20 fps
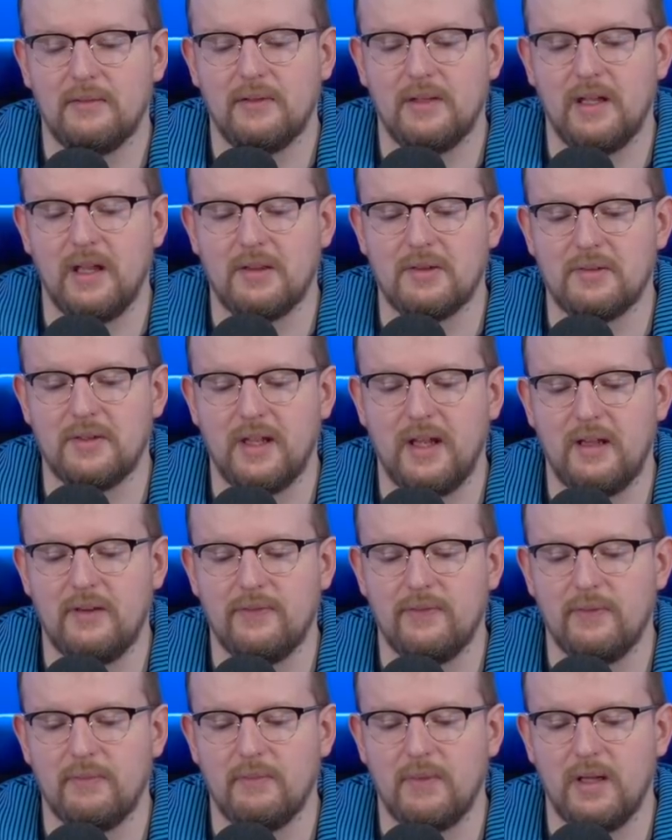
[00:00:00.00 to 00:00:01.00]
the other day
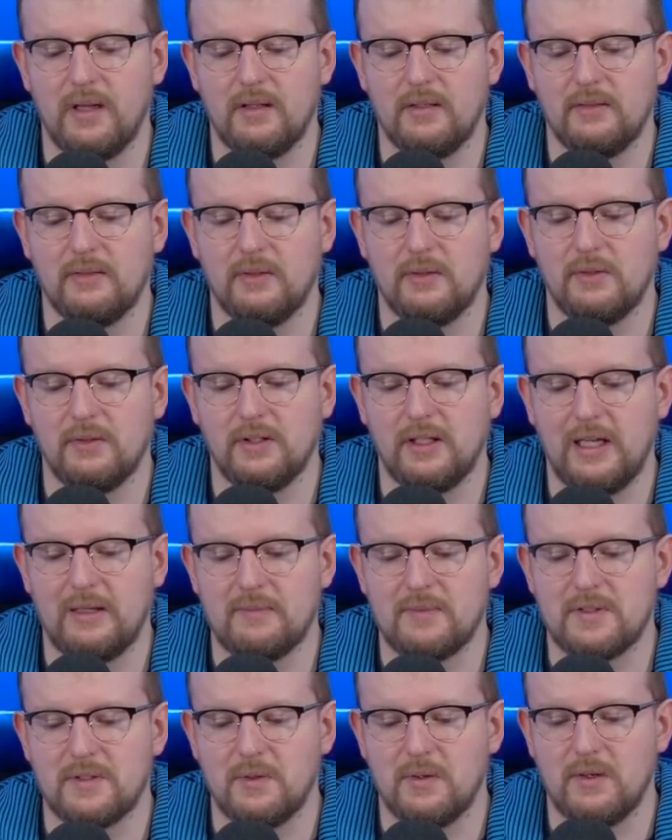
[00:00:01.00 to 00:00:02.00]
from my local
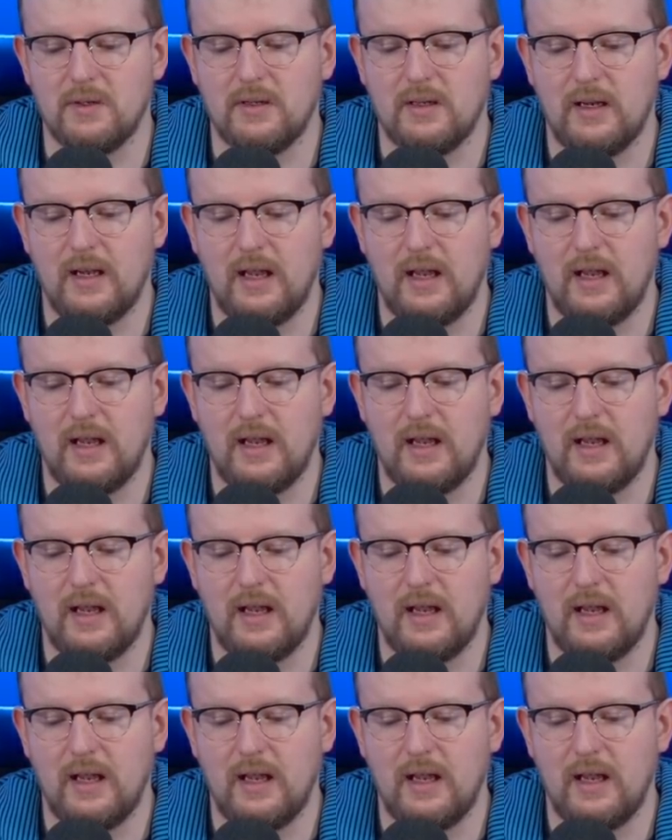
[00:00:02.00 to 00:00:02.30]
game store,